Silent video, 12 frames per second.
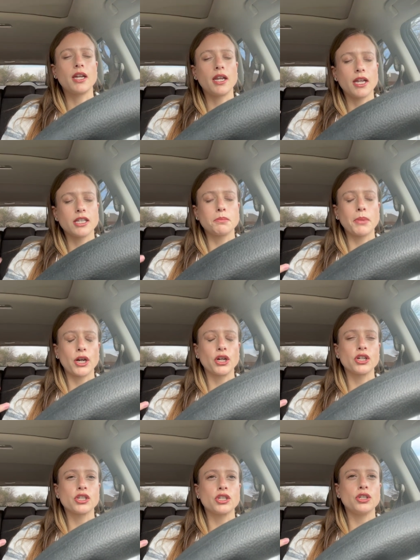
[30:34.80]
it's
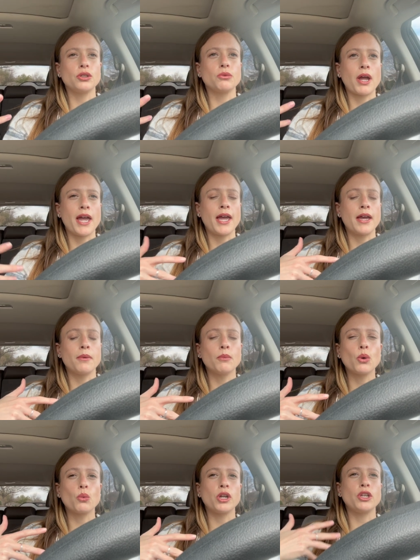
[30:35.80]
better to
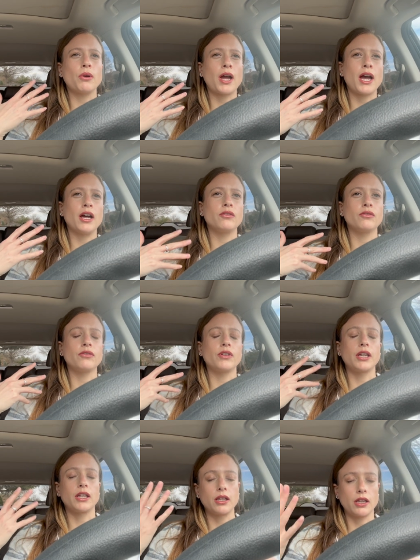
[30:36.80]
hem when you have,
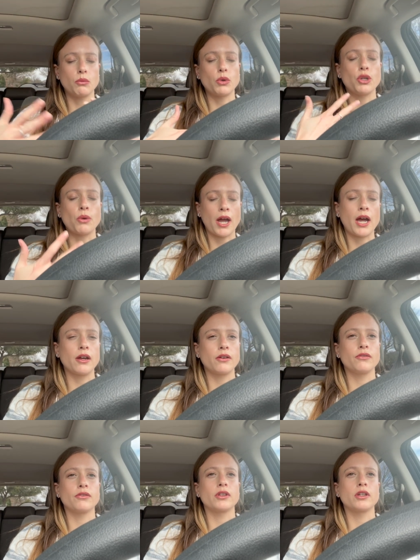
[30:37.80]
like, when you
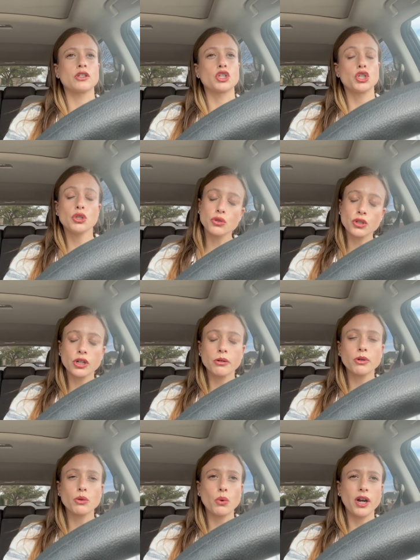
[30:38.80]
have the shoes you're gonna
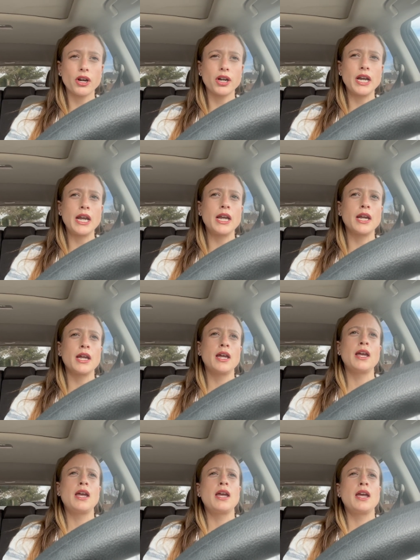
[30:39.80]
be
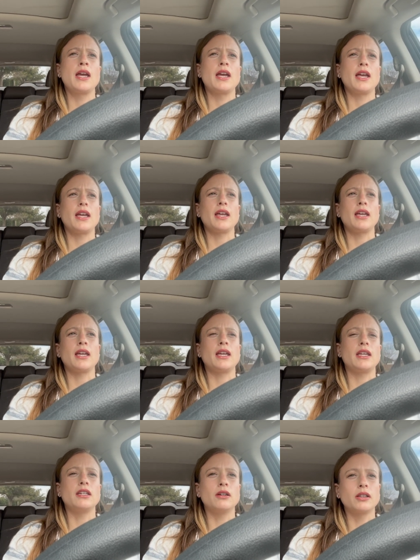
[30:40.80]
wearing,
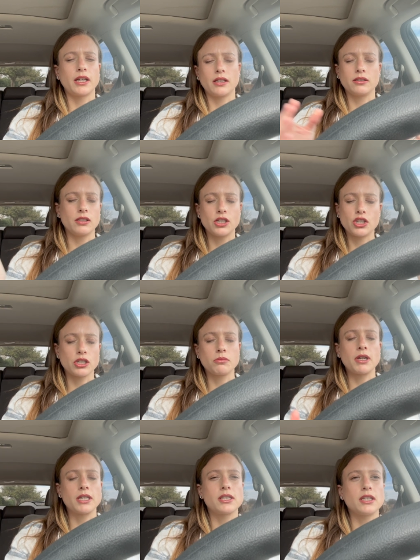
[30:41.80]
no, like, it just
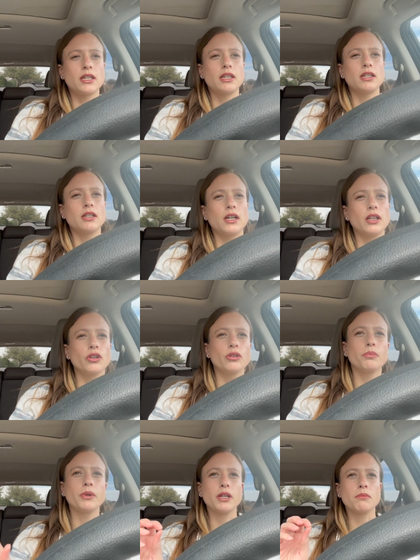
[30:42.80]
makes it a little
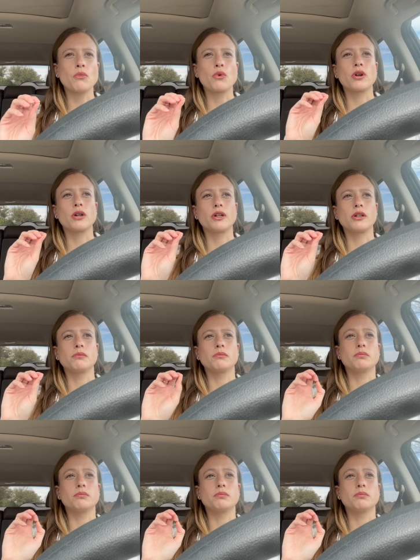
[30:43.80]
bit more